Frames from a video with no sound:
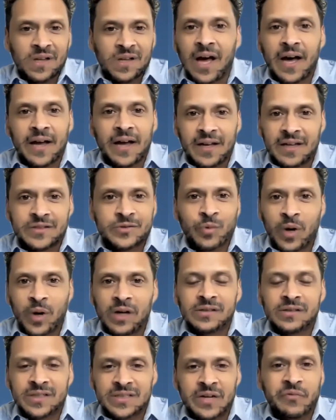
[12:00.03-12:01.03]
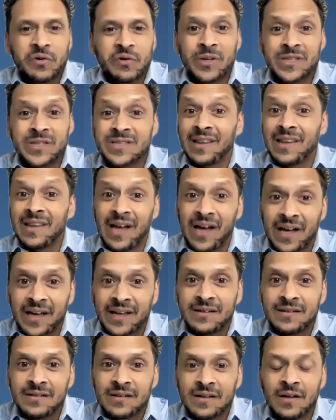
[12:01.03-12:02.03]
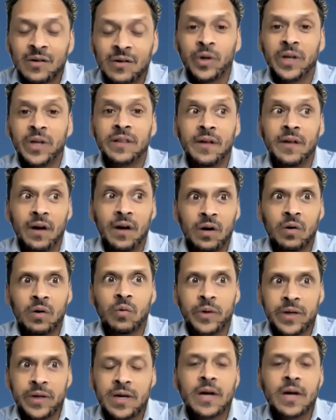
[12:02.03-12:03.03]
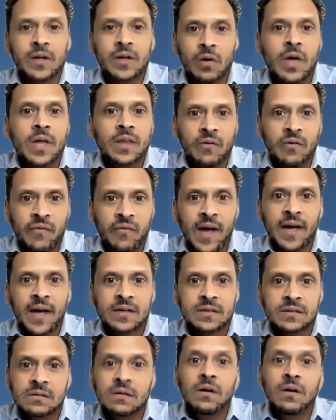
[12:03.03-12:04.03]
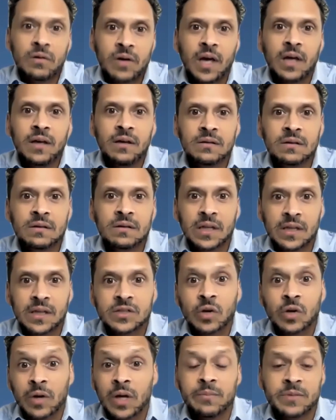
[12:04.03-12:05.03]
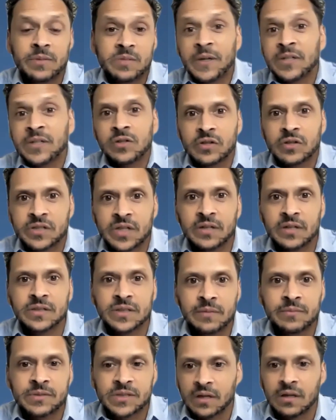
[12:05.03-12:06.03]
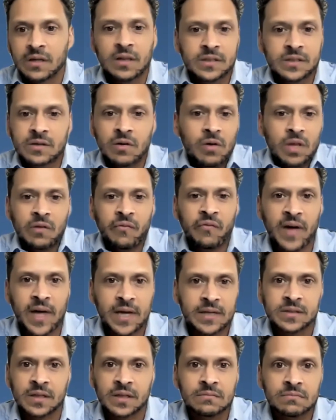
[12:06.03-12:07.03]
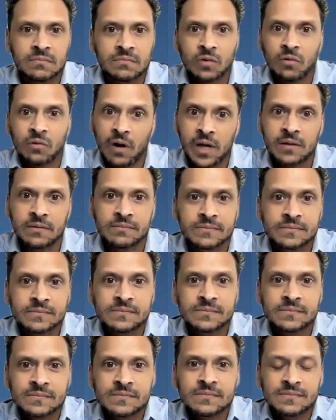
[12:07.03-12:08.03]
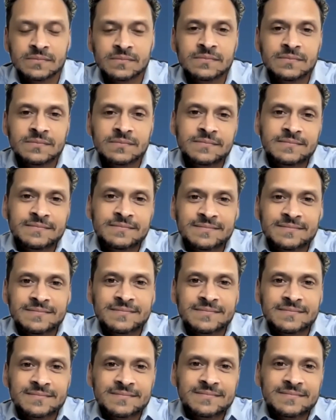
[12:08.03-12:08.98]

a lot as well because everyone's aligned with, oh, we got to go get the facts. Okay, let's go get them, especially our sales team. It's like, let's go get the facts then. Great. Yeah. Great.